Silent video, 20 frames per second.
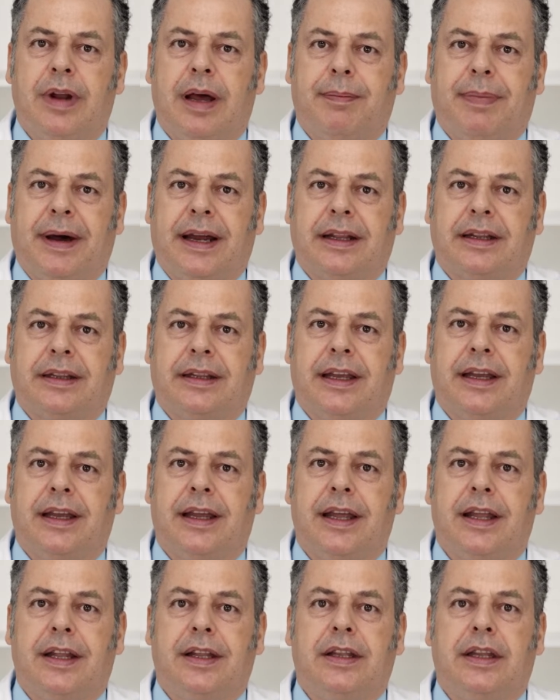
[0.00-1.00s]
sleep,
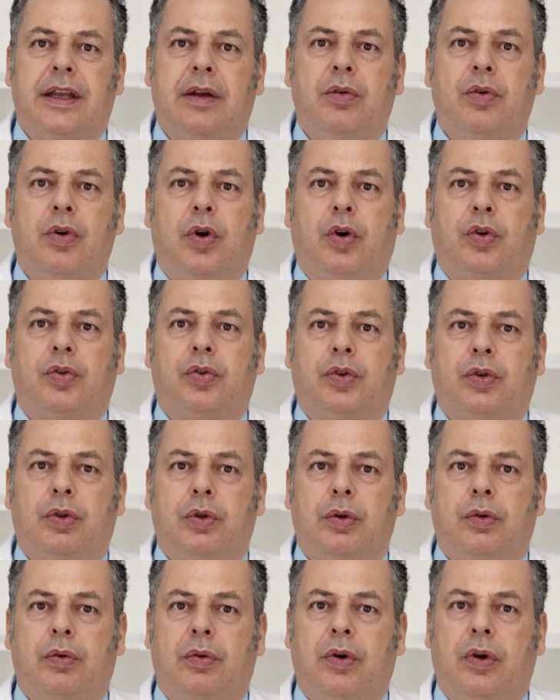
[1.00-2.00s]

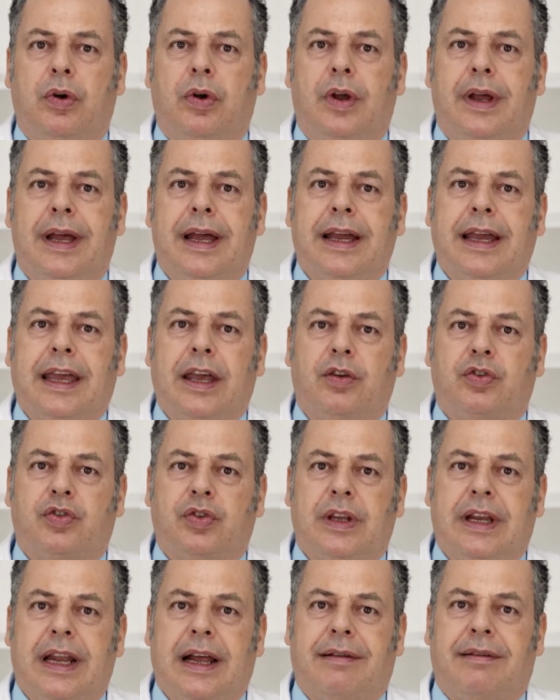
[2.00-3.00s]
accompanied by loss of
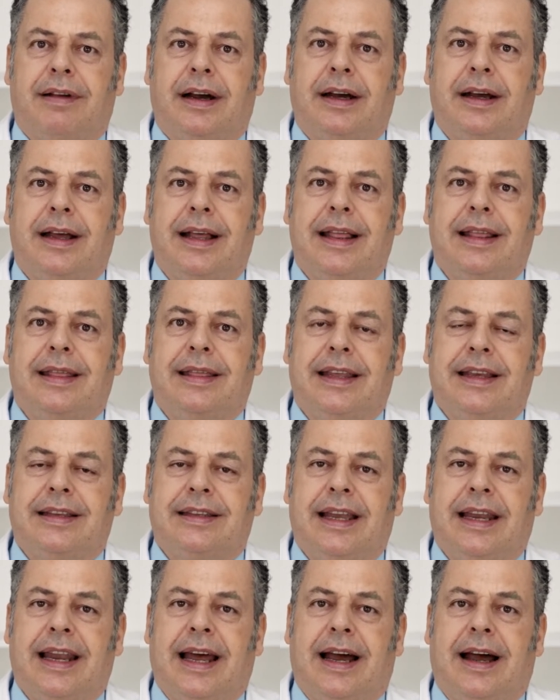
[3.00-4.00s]
memory,
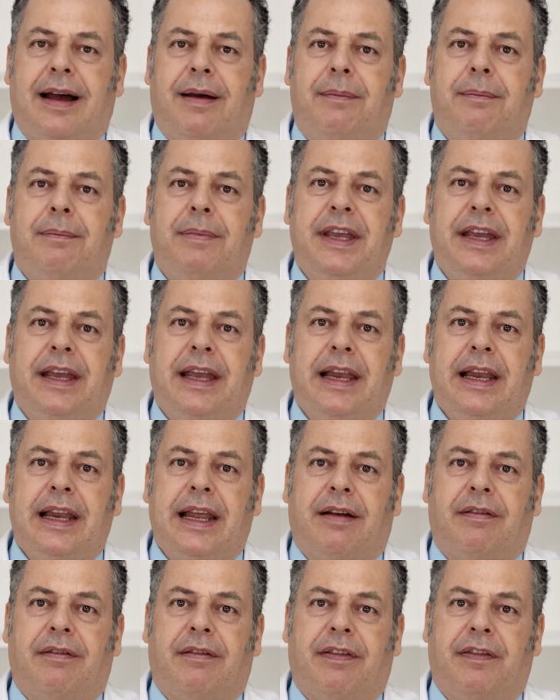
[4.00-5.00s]
so that on
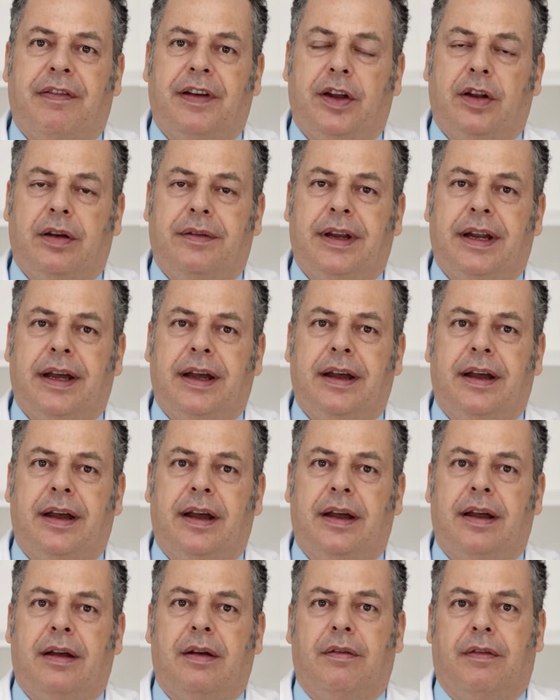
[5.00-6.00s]
awakening he
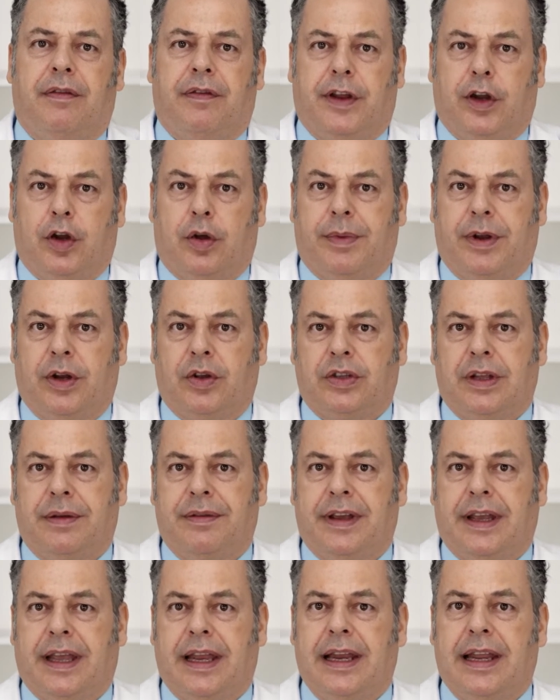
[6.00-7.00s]
keeps no
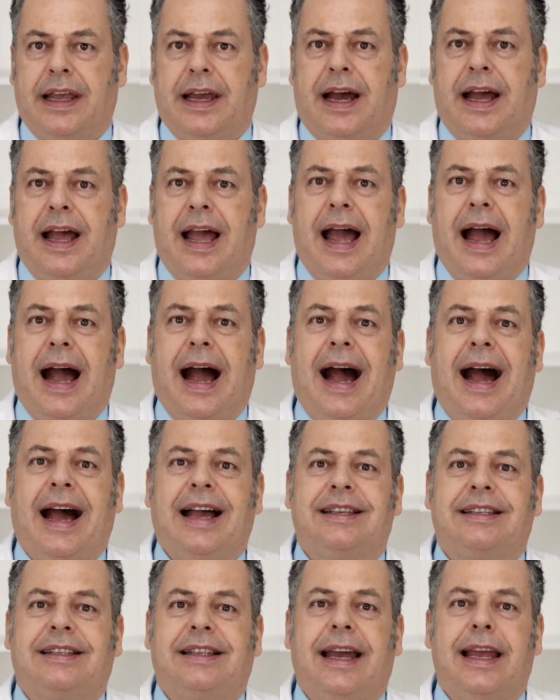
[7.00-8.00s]
memory of what has happened
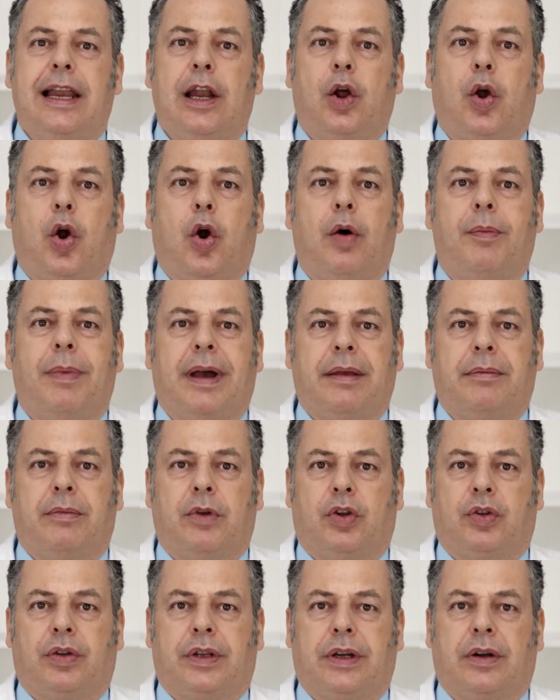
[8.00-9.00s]
during sleep,
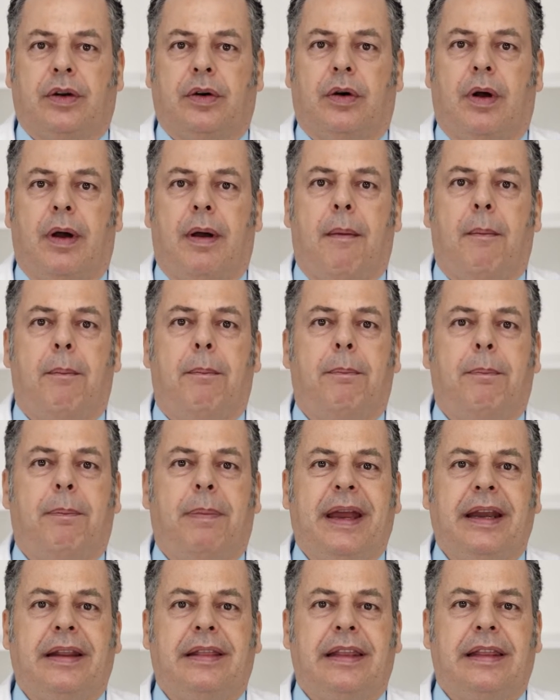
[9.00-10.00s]
but retains
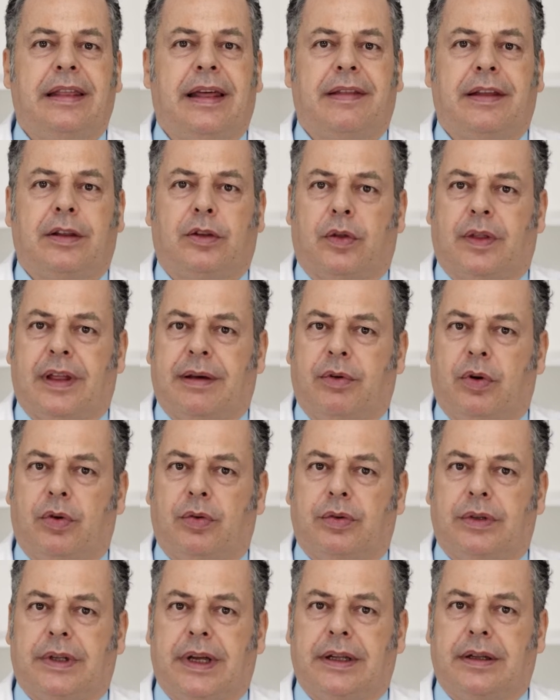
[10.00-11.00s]
the faculty
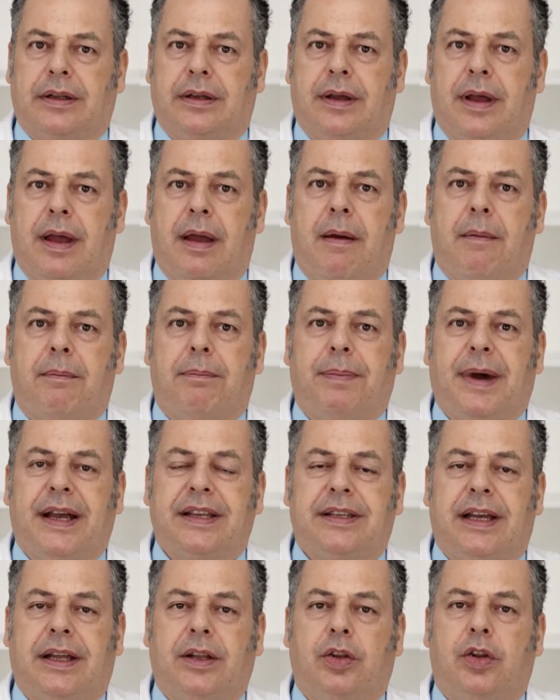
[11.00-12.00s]
of remembering again,
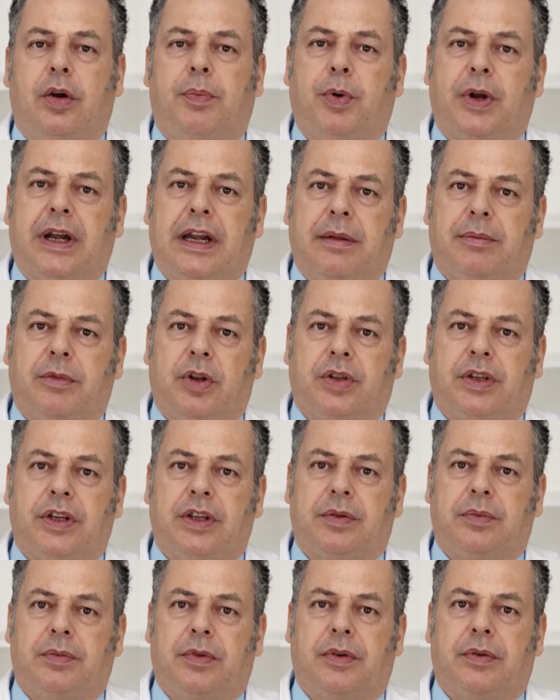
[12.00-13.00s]
if he is
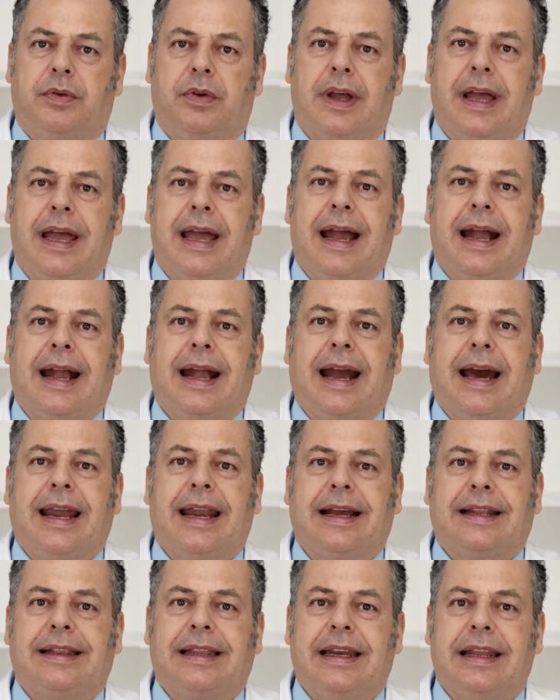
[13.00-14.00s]
again immersed in a
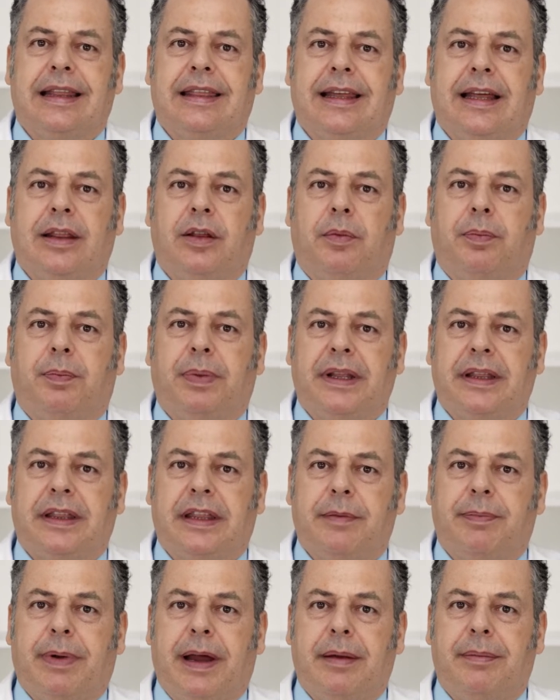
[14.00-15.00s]
similar hypnotic
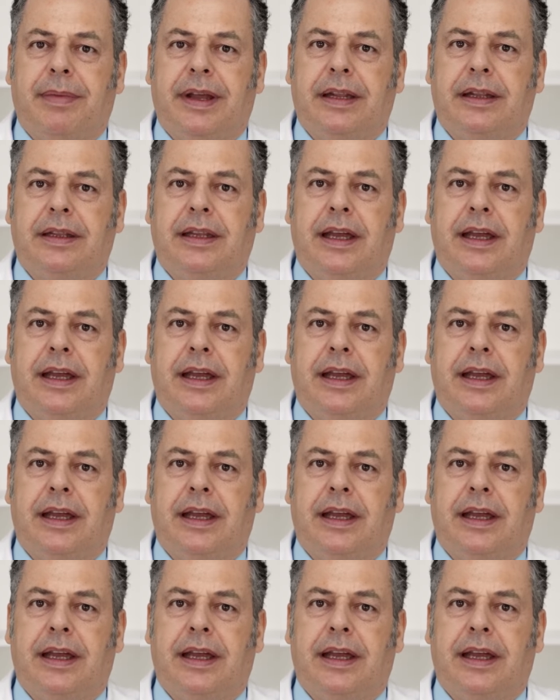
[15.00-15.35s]
degree.